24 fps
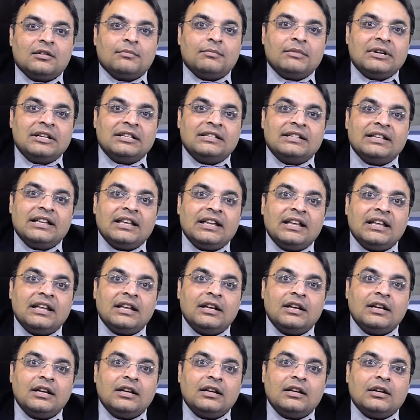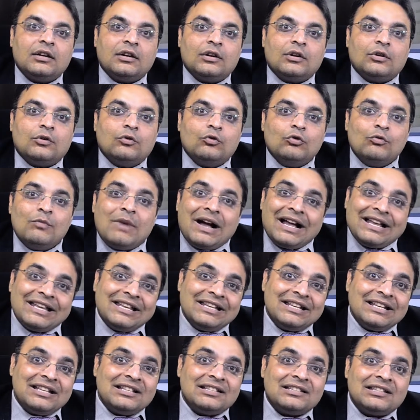but they do
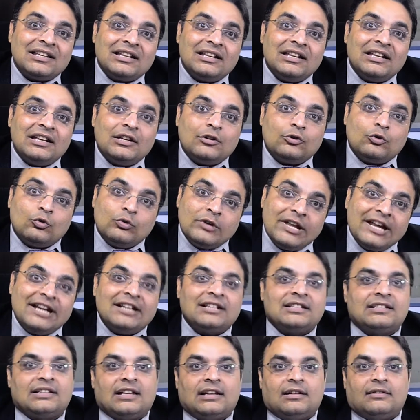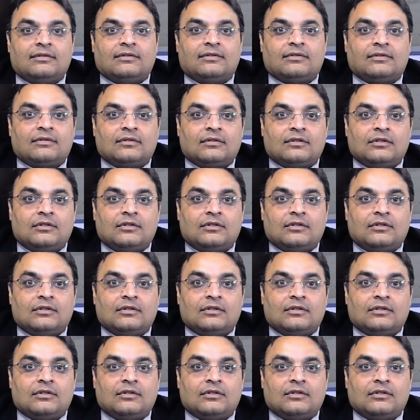buying and selling today itself.